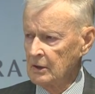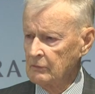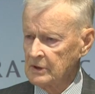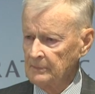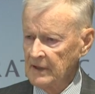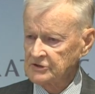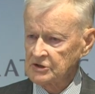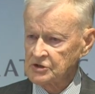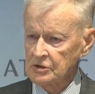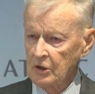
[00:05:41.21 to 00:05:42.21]
with a
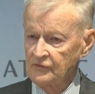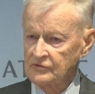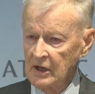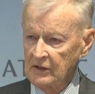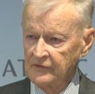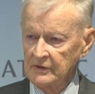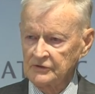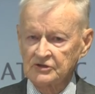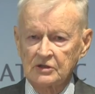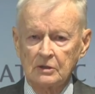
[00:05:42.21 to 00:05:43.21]
message of
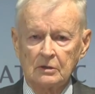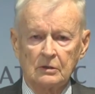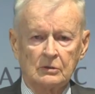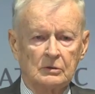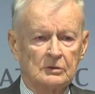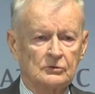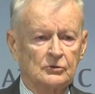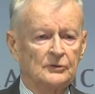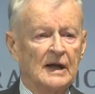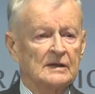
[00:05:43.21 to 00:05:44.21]
relevance
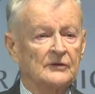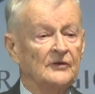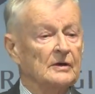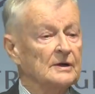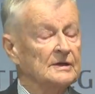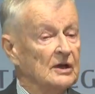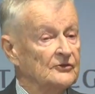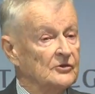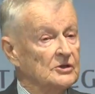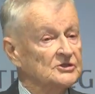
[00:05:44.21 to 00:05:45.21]
to that very
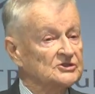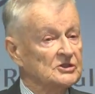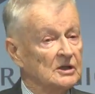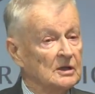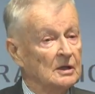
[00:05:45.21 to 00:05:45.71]
diverse